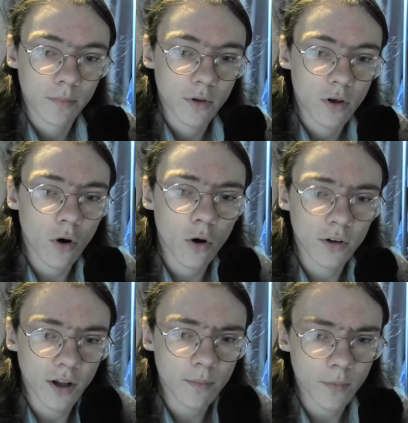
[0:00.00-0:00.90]

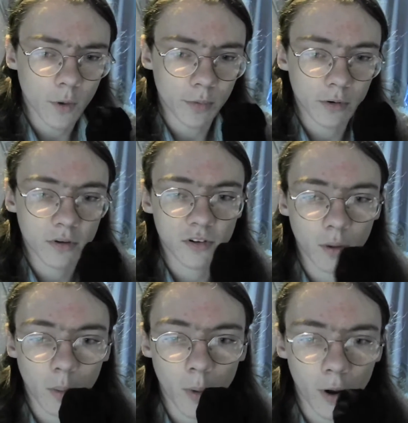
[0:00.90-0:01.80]
Corner, or
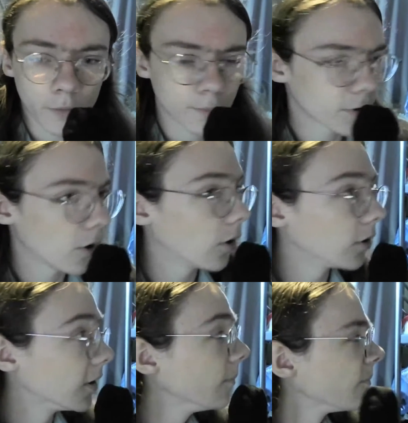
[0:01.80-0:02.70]
Protozoa 1,
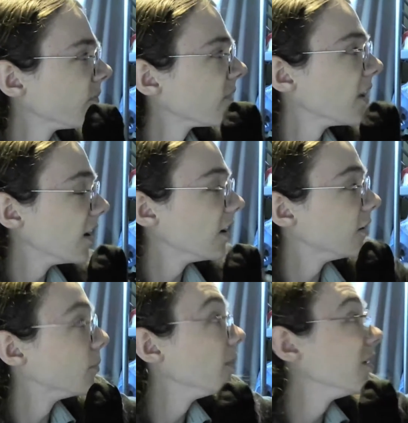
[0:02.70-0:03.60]
Corner,
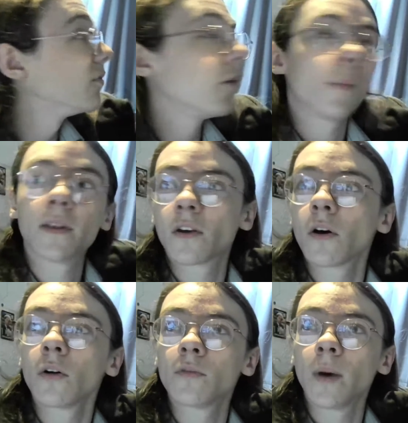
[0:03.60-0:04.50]
is me filming the
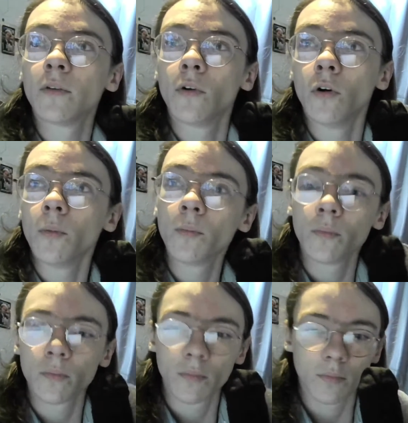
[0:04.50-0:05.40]
corner of my room
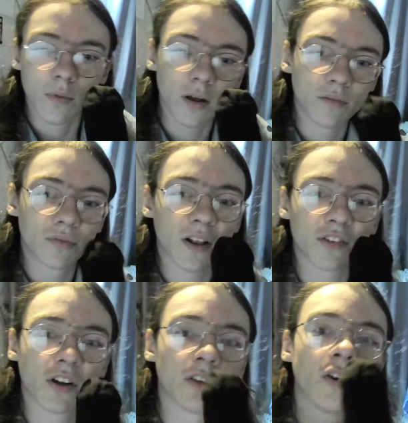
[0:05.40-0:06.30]
and
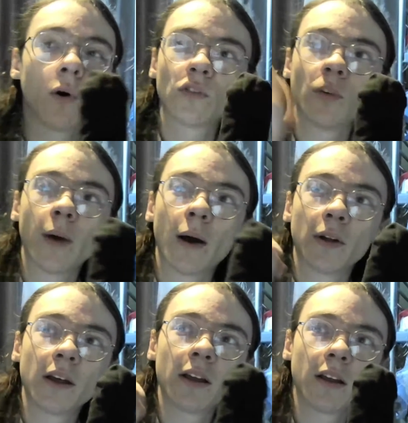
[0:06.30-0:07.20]
flashing a torch about
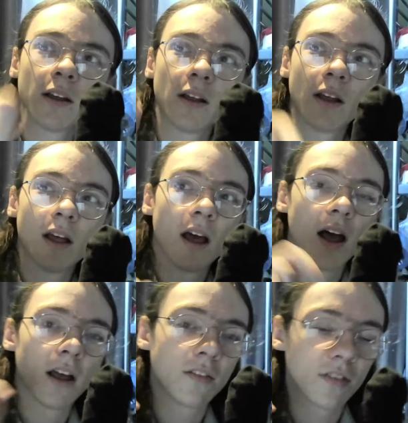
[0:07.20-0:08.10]
it,
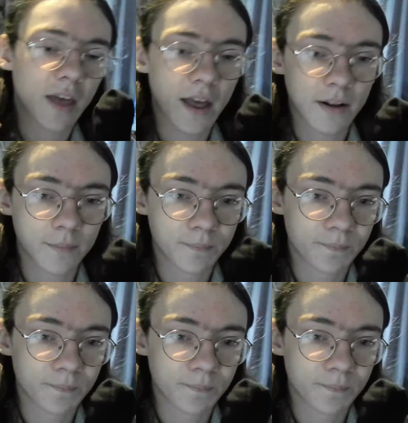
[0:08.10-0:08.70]
and then